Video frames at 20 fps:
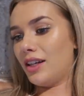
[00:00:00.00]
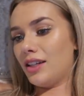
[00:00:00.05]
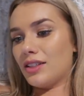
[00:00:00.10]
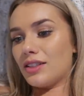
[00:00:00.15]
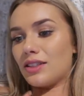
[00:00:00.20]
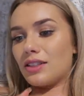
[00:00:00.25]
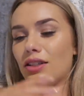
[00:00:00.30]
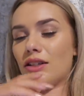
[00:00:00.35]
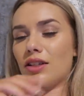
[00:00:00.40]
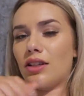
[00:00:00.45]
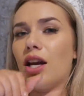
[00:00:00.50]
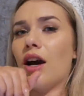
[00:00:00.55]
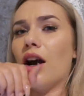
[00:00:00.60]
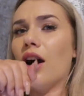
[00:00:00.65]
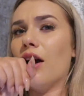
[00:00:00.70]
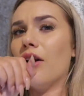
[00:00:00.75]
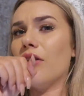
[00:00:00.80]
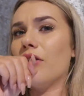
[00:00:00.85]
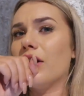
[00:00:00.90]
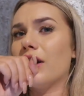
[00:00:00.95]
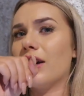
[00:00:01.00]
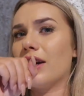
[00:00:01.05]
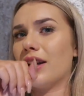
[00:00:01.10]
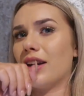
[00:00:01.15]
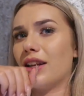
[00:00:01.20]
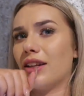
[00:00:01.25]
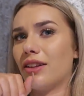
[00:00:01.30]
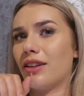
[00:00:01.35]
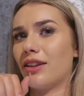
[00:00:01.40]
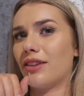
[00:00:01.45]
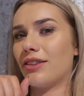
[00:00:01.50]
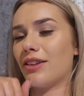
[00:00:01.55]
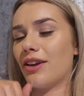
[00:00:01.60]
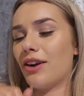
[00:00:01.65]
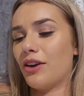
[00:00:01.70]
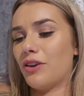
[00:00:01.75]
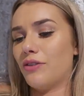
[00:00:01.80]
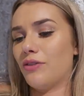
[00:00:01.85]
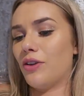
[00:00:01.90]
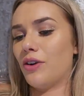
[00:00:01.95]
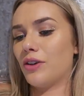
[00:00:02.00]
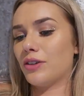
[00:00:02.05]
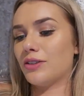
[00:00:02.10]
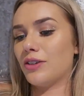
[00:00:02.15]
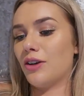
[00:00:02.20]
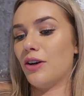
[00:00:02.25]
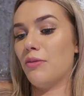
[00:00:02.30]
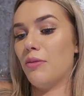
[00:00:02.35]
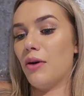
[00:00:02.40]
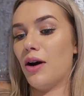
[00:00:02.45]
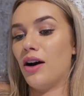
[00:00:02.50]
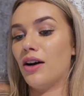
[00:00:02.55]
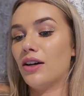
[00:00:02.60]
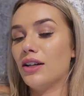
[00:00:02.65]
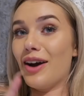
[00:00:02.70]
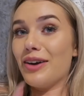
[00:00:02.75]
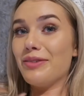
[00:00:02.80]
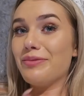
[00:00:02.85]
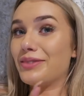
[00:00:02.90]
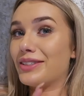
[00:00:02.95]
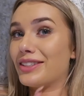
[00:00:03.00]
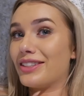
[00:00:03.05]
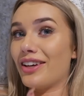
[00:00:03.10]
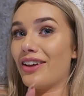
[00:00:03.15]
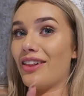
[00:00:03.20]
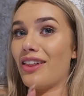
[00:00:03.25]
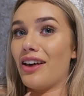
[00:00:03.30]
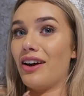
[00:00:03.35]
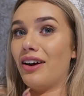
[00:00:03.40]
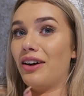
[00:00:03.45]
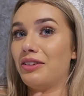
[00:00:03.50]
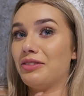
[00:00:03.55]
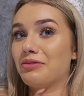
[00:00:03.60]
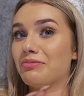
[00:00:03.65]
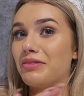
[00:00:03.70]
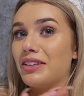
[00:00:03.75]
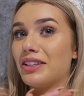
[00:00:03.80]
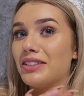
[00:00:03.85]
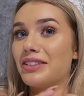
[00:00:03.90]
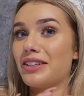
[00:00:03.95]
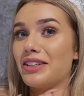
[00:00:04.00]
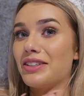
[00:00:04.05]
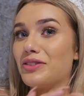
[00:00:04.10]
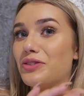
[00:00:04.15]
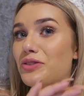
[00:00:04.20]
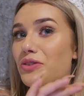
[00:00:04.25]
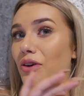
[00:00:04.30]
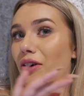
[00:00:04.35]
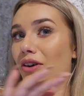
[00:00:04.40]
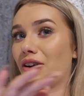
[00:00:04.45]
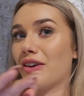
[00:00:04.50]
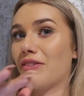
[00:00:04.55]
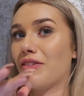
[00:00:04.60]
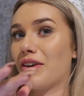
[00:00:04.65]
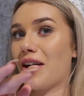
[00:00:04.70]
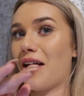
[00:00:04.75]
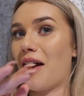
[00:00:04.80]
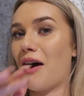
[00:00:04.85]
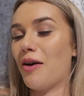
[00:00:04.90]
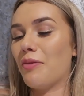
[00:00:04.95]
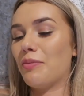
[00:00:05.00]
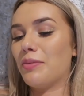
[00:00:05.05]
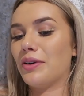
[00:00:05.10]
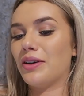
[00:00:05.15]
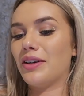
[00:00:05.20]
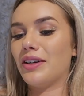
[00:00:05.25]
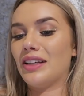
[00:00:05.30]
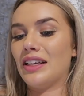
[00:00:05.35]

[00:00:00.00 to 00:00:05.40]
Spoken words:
It's currently the 3rd of October. I'm still ill. This is not giving up.